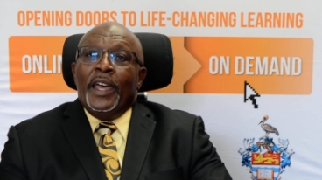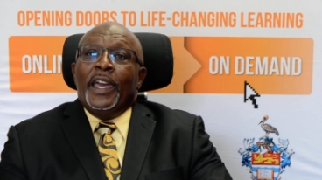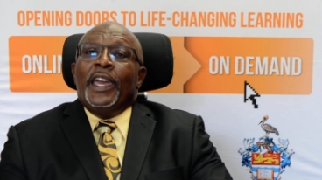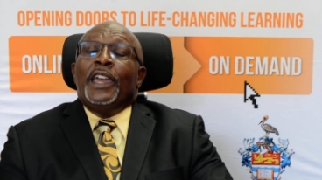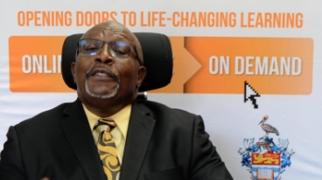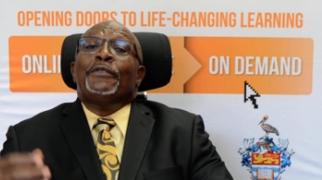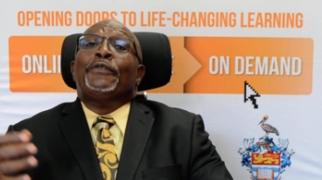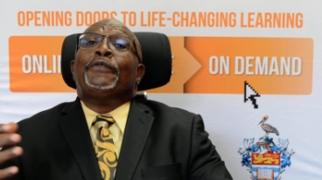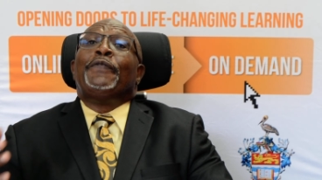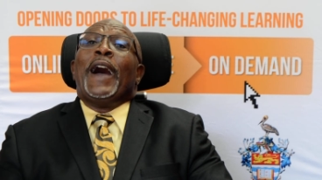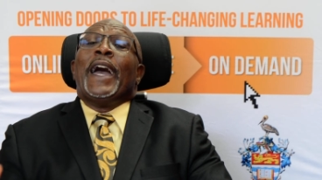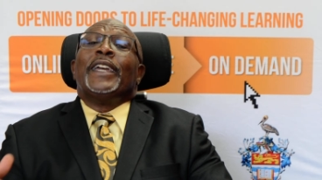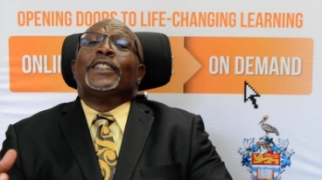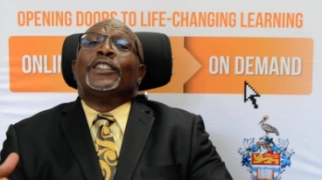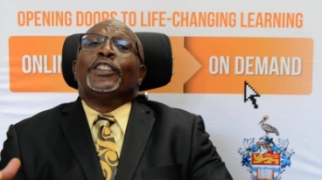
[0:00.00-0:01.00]

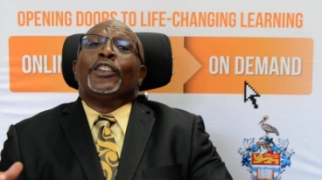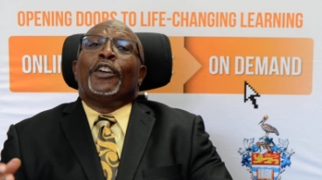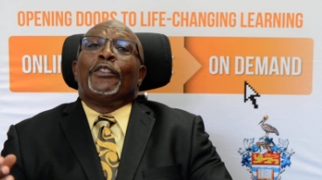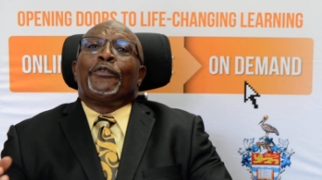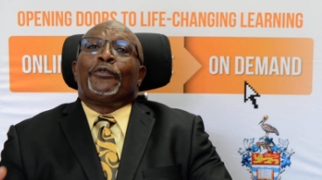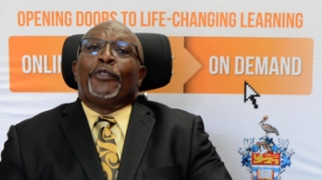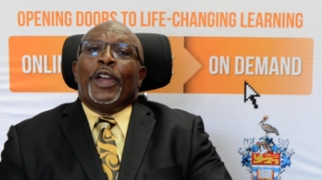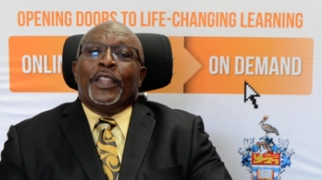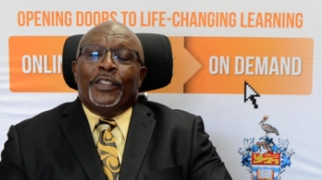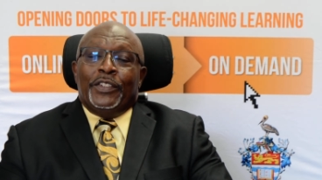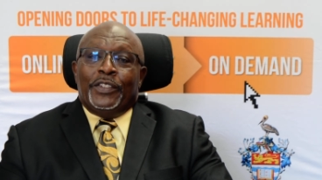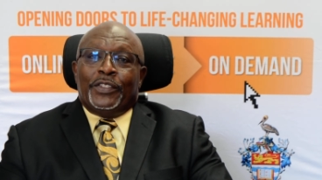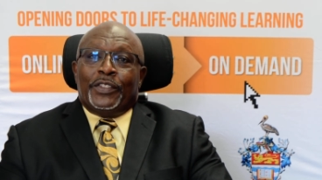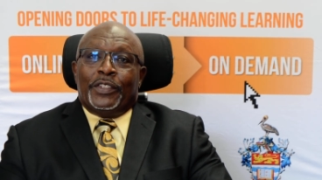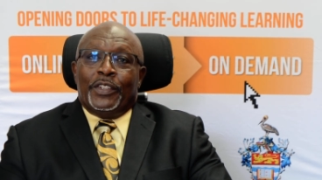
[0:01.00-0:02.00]
Invite your
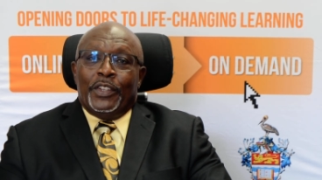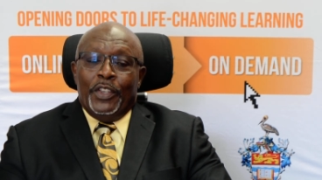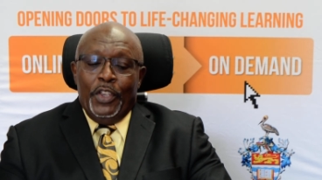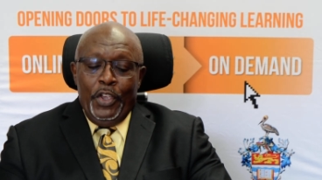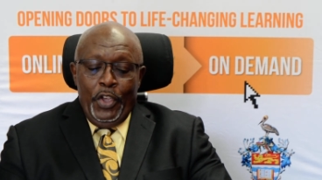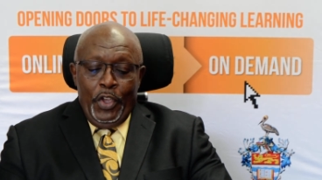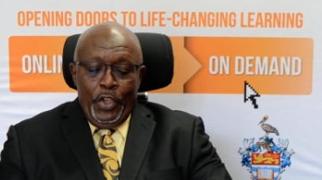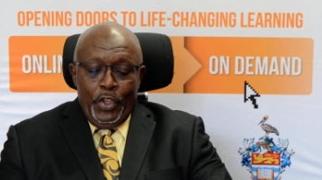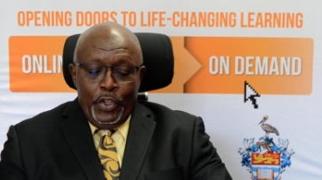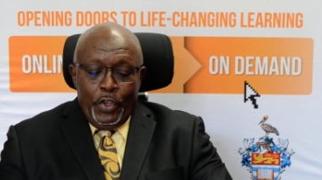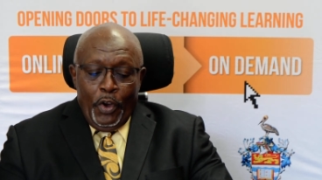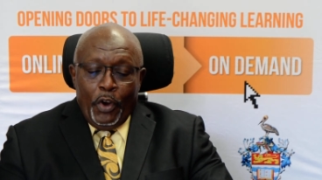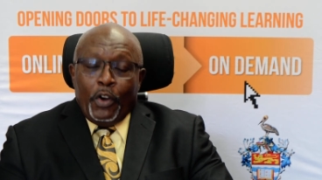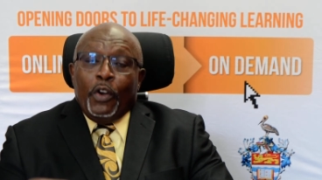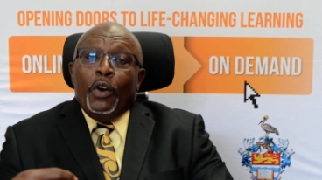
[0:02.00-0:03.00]
friends,
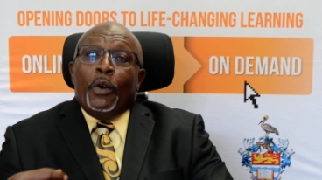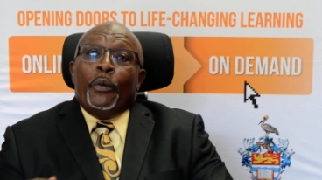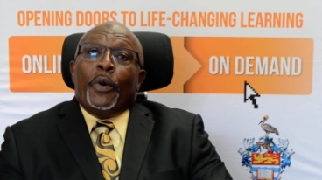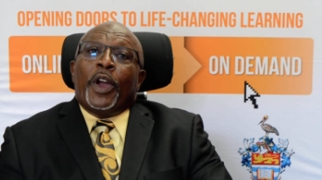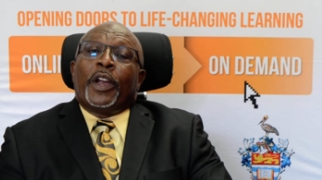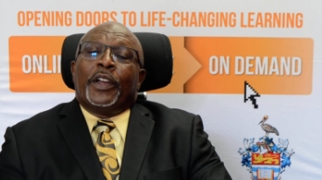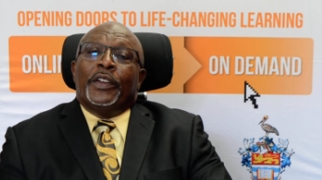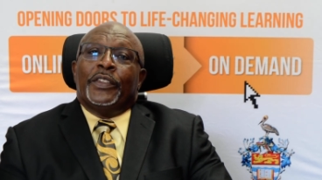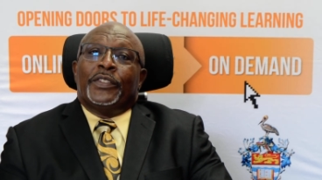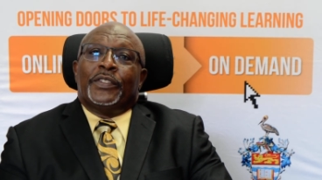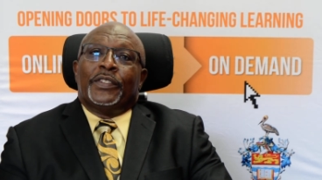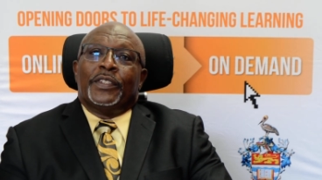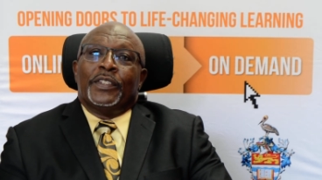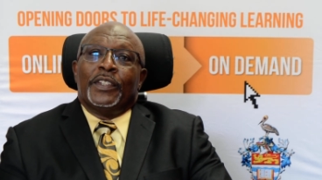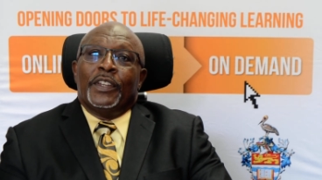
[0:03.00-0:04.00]
your
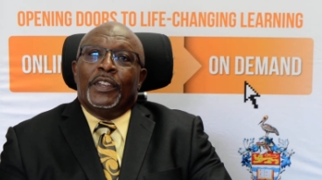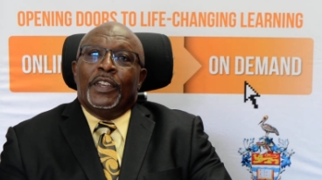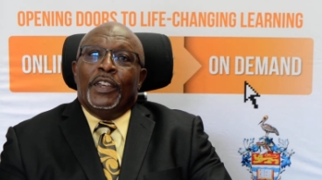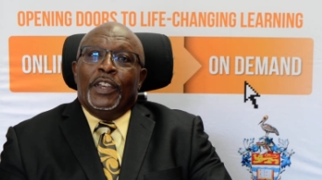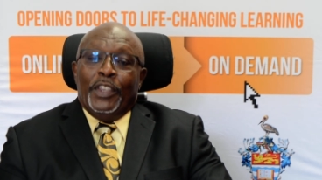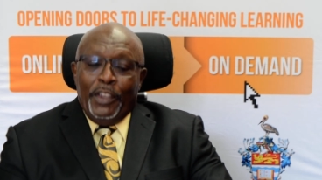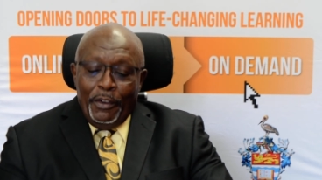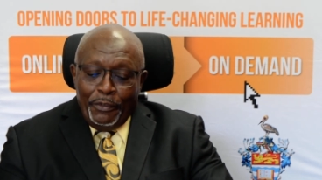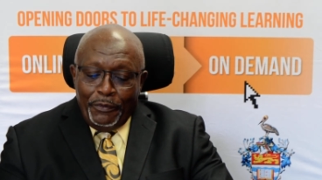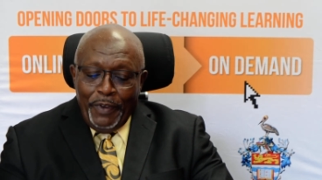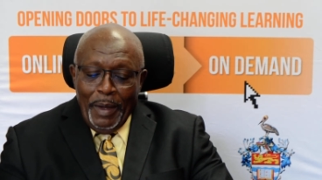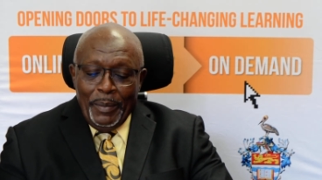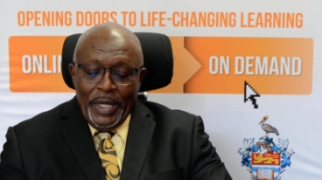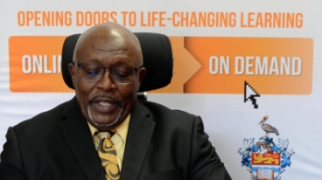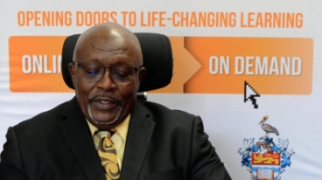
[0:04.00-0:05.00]
co-workers, your
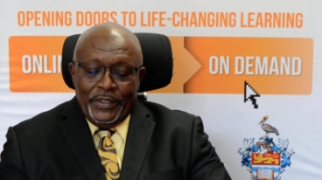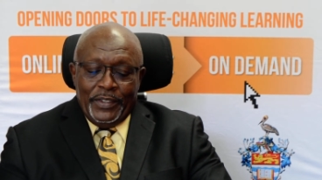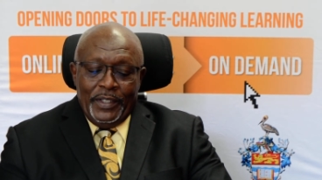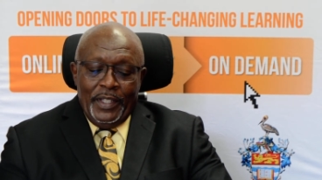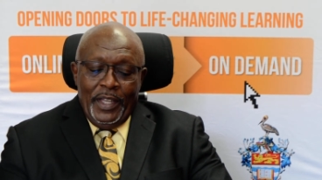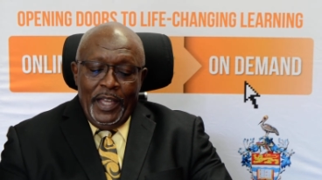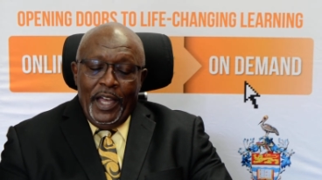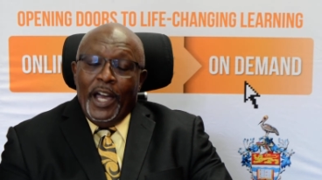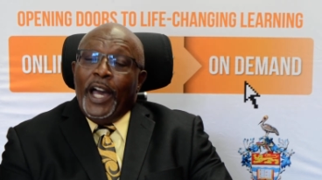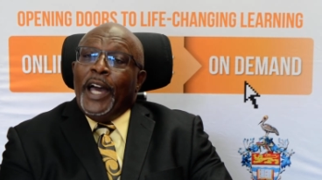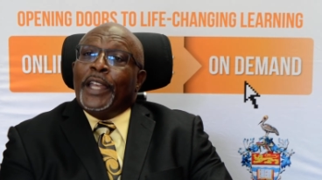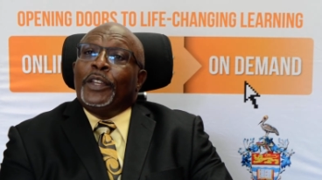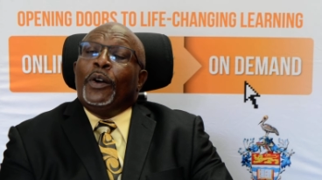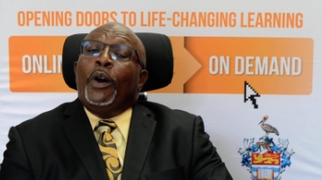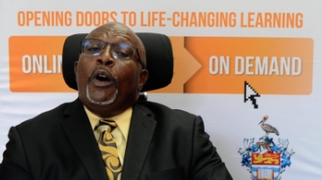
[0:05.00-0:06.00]
families,
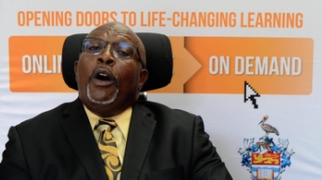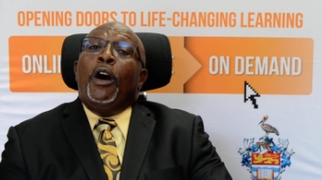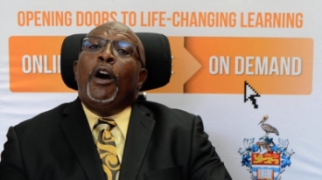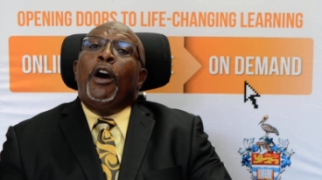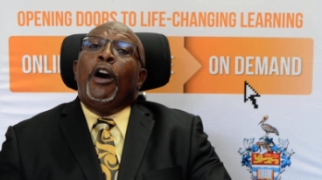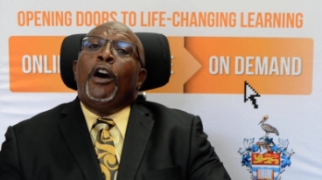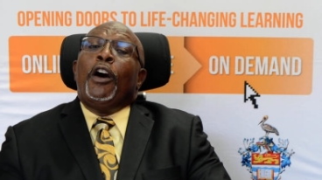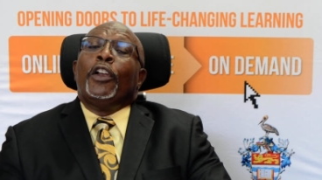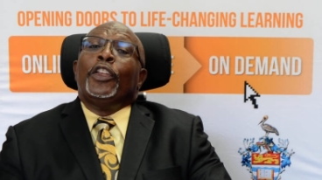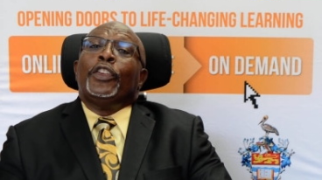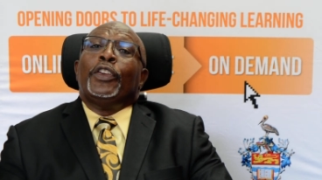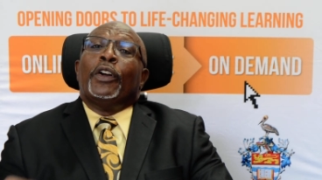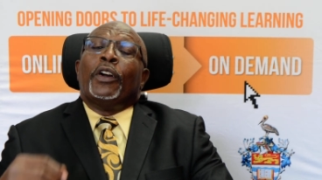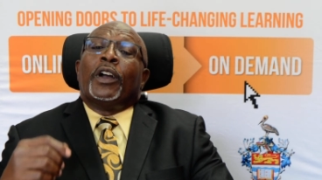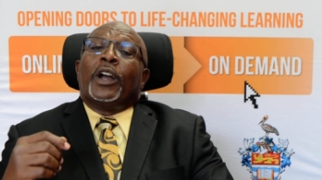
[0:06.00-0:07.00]
and all
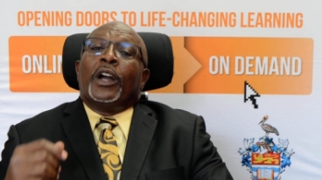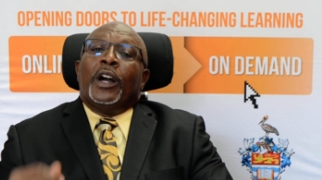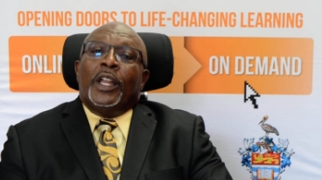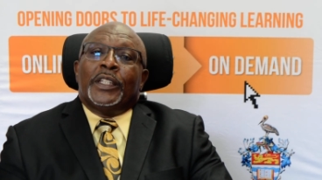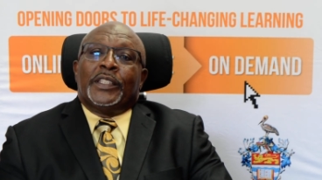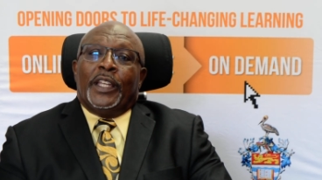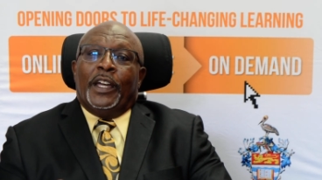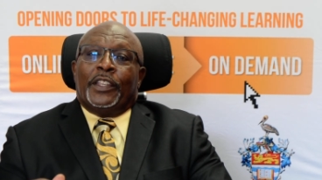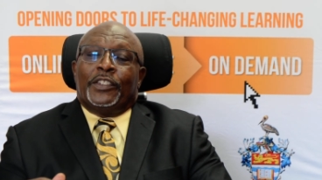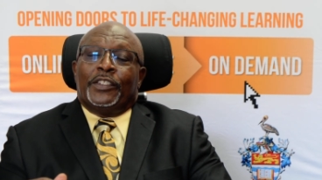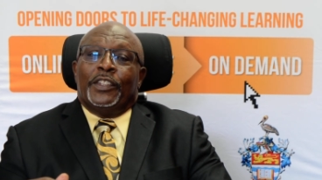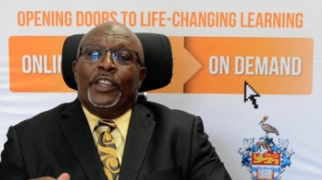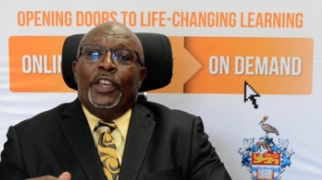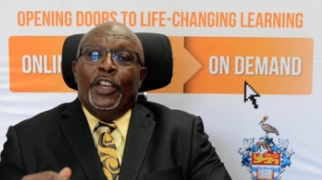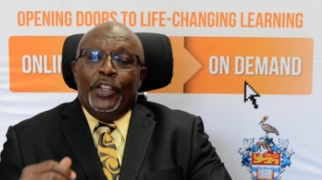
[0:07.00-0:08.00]
your
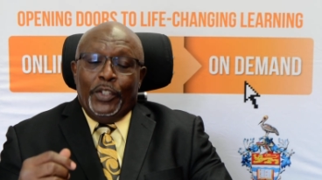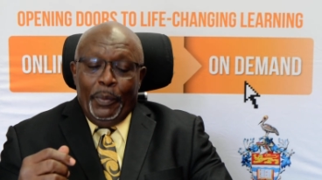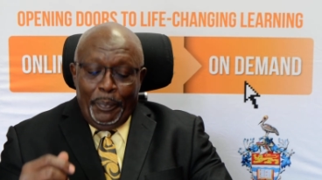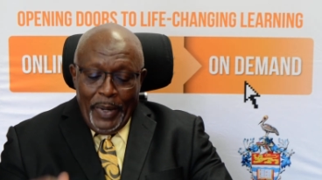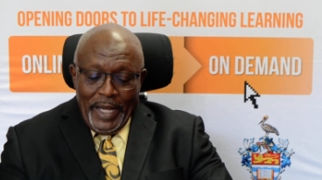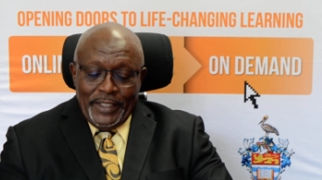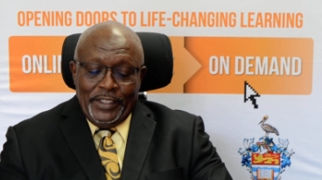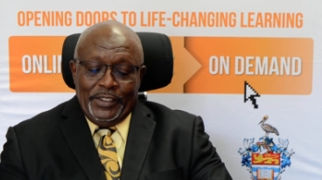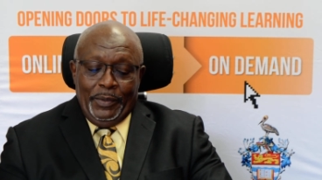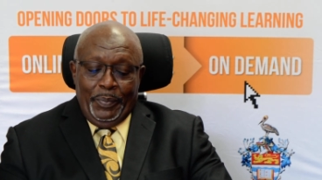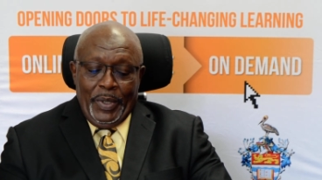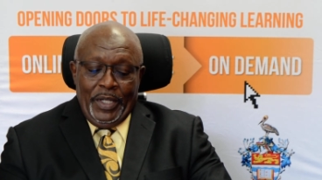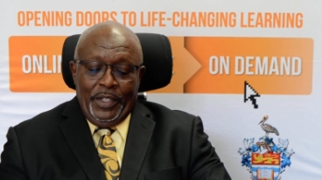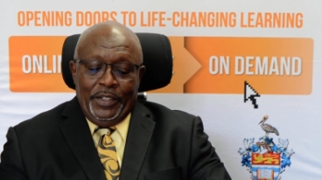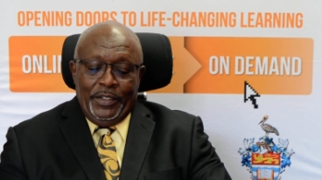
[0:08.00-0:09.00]
contacts to
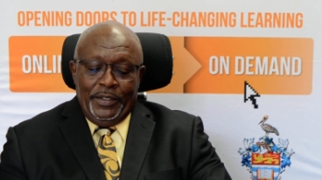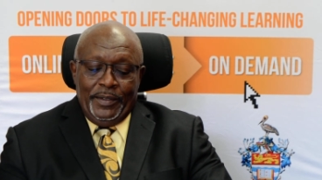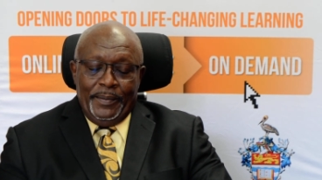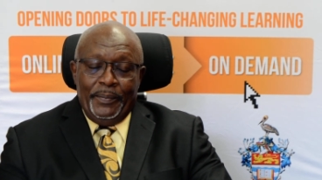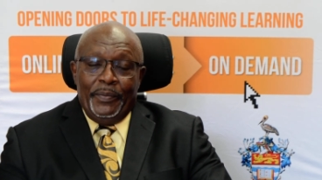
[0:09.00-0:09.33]
participate.